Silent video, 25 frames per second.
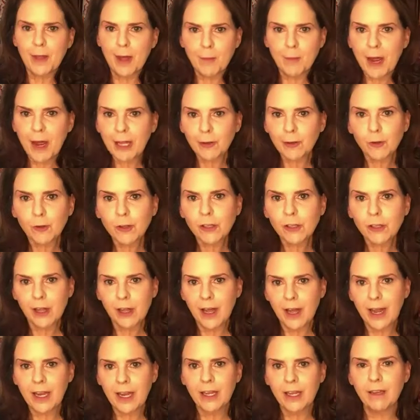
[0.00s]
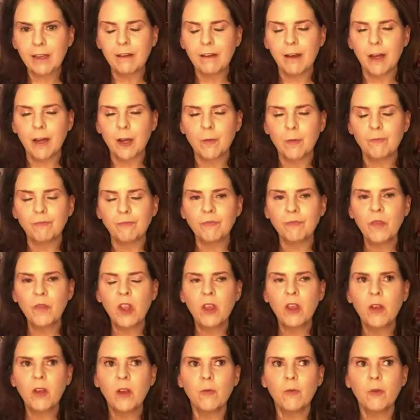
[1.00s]
that might look like um,
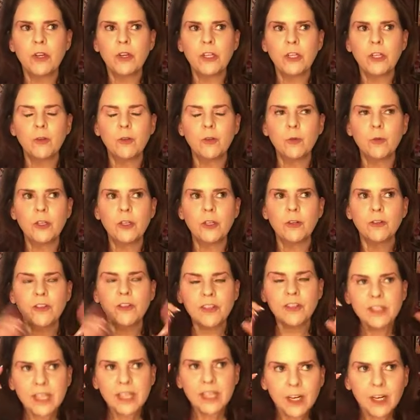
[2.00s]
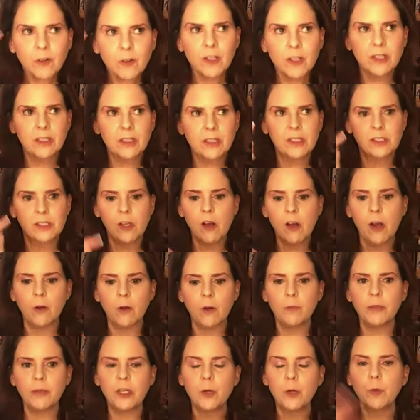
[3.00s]
when you when you're hearing the
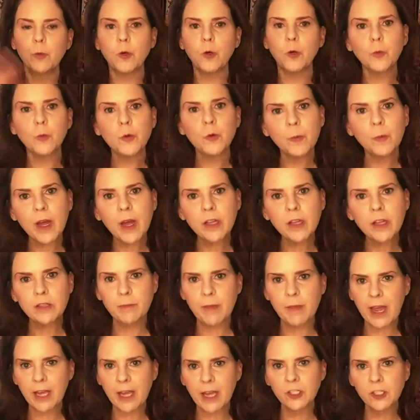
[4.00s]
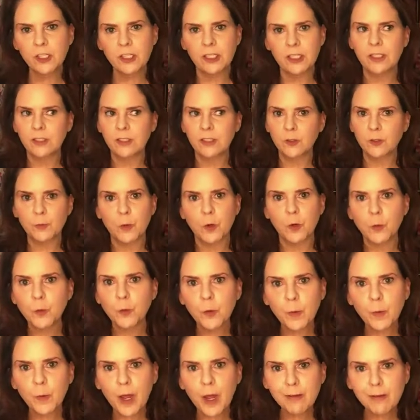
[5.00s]
song you know purple mountain majesties there's
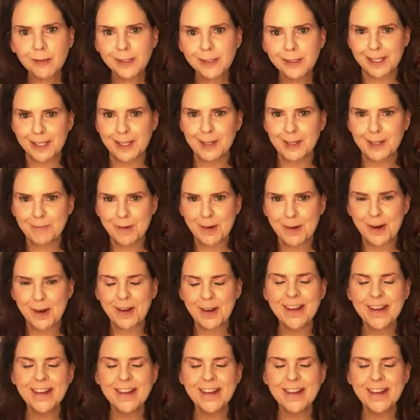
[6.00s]
purple mountains in the book